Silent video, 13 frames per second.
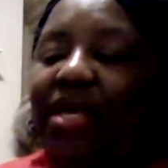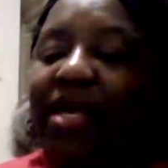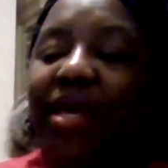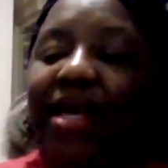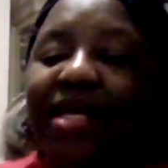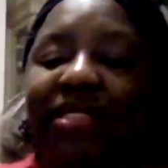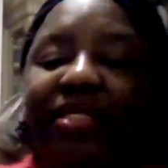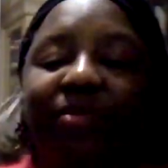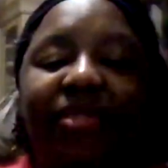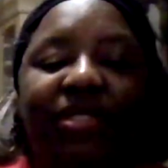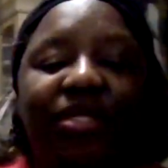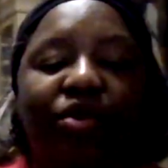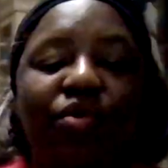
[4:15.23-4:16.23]
I got some
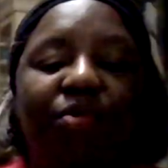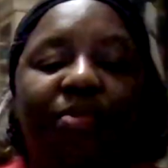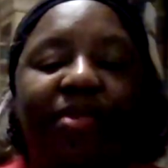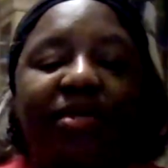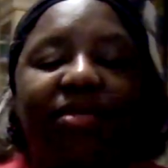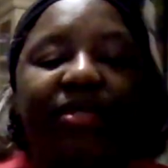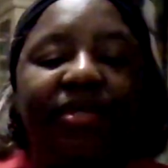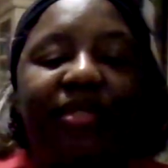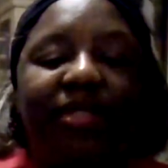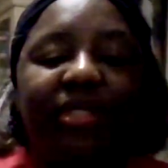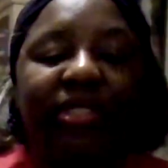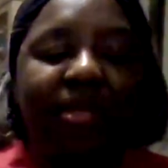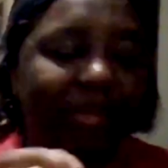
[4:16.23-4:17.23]
soap,
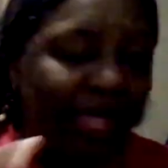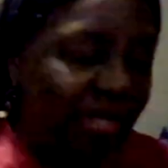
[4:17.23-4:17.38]
some of